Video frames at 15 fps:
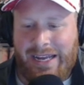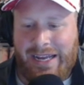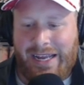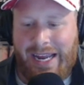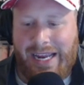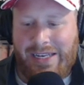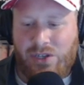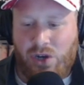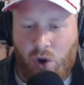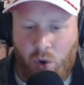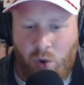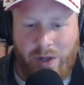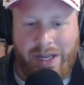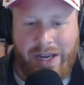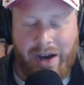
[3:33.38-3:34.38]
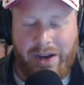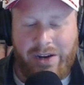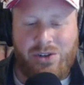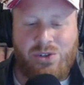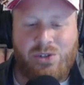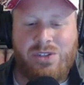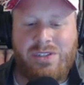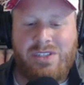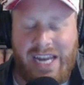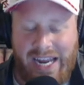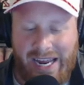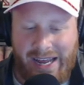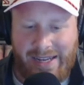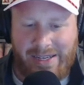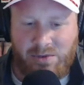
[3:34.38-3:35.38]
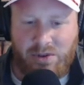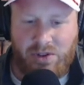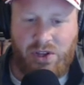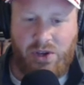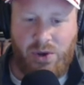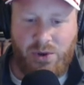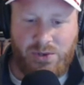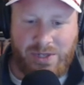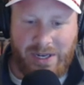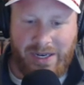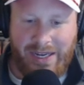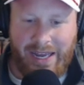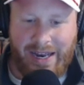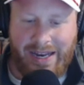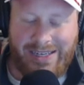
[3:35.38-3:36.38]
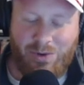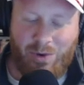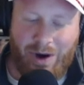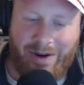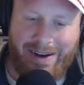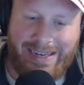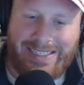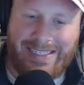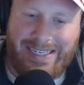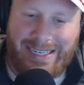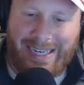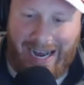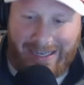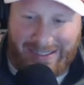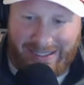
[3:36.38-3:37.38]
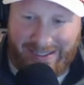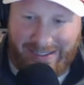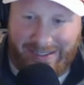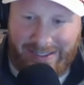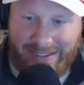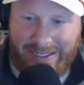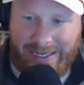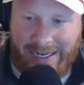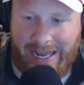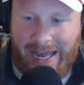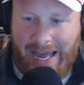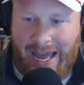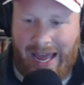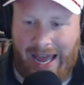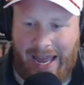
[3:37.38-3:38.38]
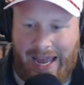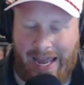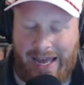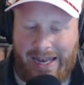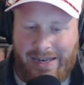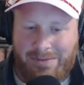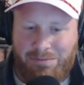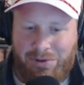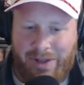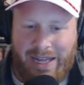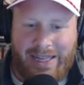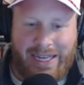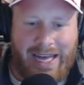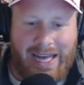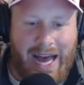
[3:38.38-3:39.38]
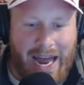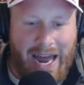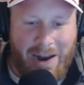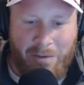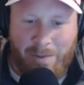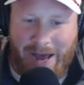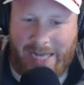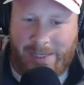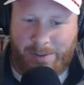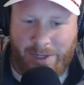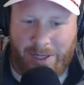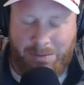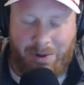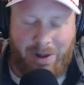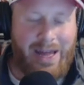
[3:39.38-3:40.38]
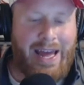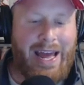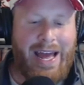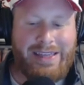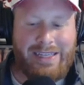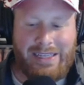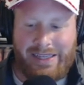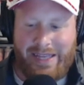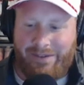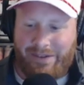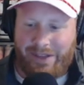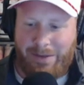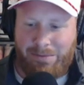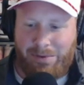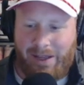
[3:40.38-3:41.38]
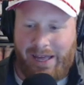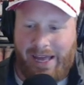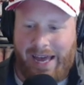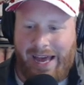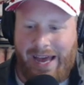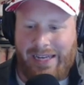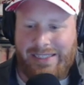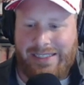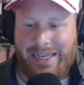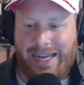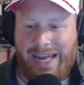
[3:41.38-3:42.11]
he totally understands with Houston getting to where it's gotten and playing the kind of basketball they play at the level they play at,